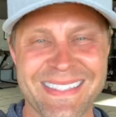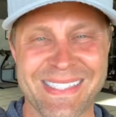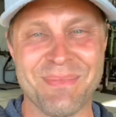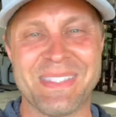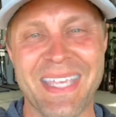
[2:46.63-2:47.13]

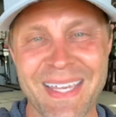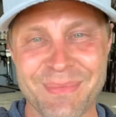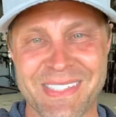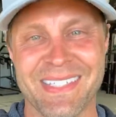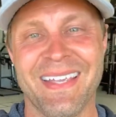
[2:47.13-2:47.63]

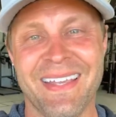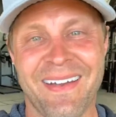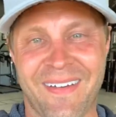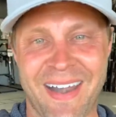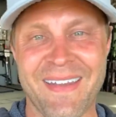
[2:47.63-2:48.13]
tips,
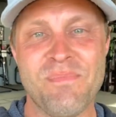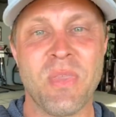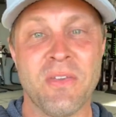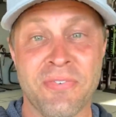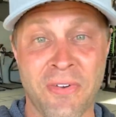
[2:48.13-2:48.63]
all right?
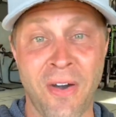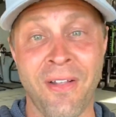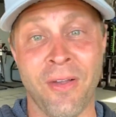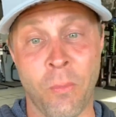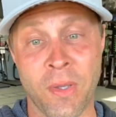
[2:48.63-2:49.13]

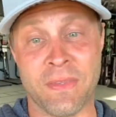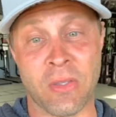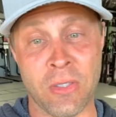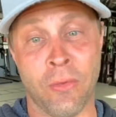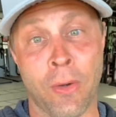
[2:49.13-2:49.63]
Fall on what the
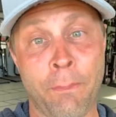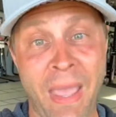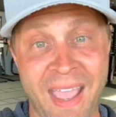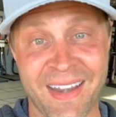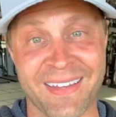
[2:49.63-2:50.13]
good Lord
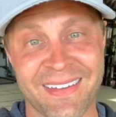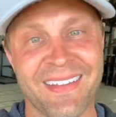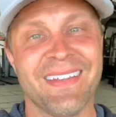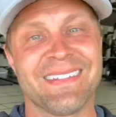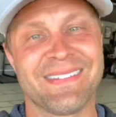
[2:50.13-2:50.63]
padded.
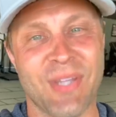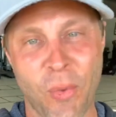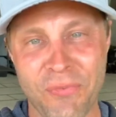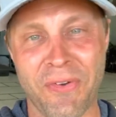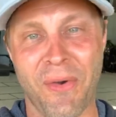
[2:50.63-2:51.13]

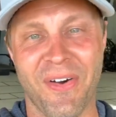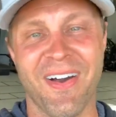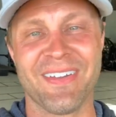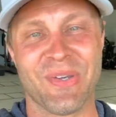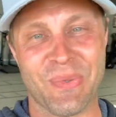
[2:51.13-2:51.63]
Don't fall
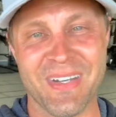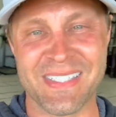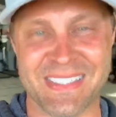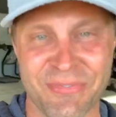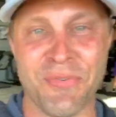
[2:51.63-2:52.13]
on your
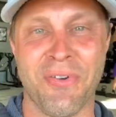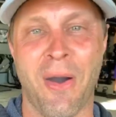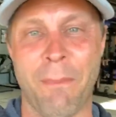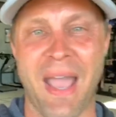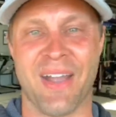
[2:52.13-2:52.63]
wrist if you
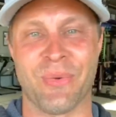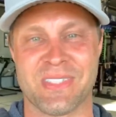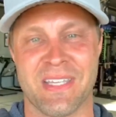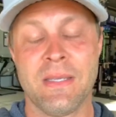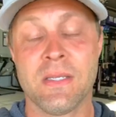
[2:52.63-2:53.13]
fall
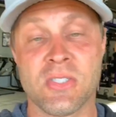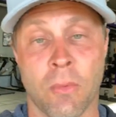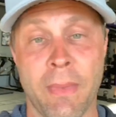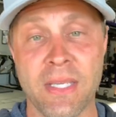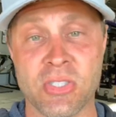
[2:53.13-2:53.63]
backwards. So
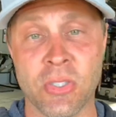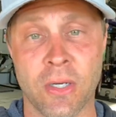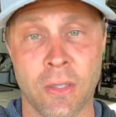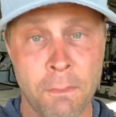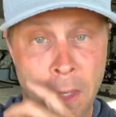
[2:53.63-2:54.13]
make
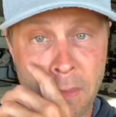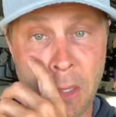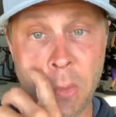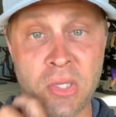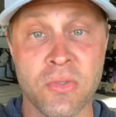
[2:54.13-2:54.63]
sure that
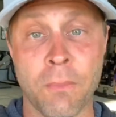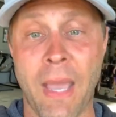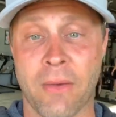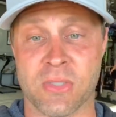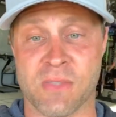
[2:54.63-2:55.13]
when you do
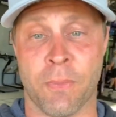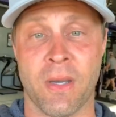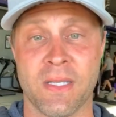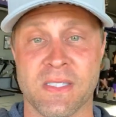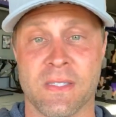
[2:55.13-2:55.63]
backward
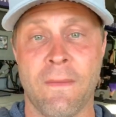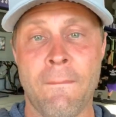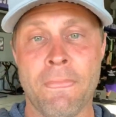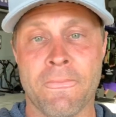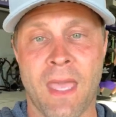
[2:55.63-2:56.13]
sprints
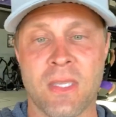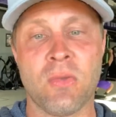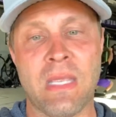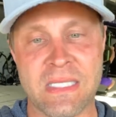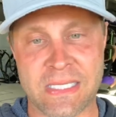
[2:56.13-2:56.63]
that you
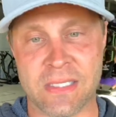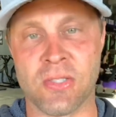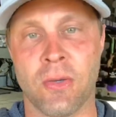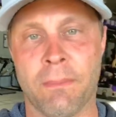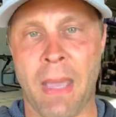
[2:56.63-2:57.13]
ease
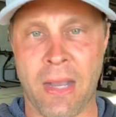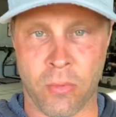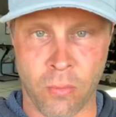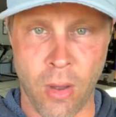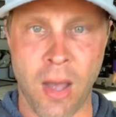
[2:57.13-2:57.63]
into it.
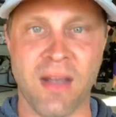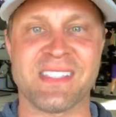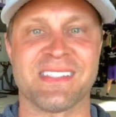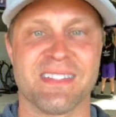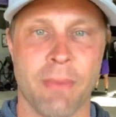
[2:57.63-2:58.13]
Backward
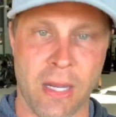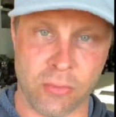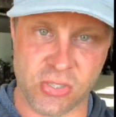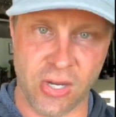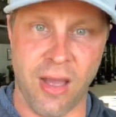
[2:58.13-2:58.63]
walks into
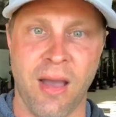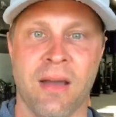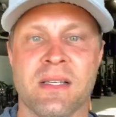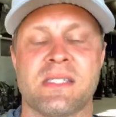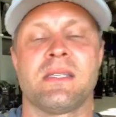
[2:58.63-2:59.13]
backward
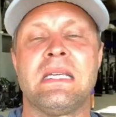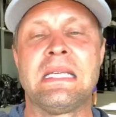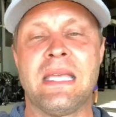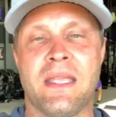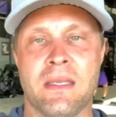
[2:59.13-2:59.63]
jogs,
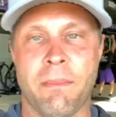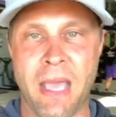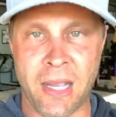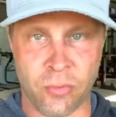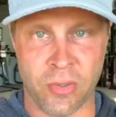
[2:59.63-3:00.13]
into
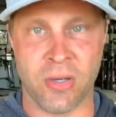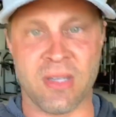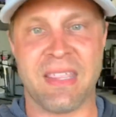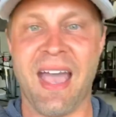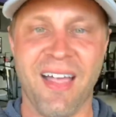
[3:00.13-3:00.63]
backward
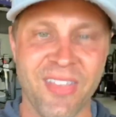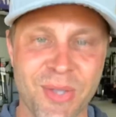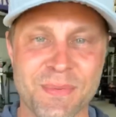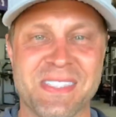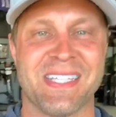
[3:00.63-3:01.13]

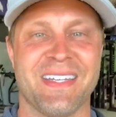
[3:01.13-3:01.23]
gallops and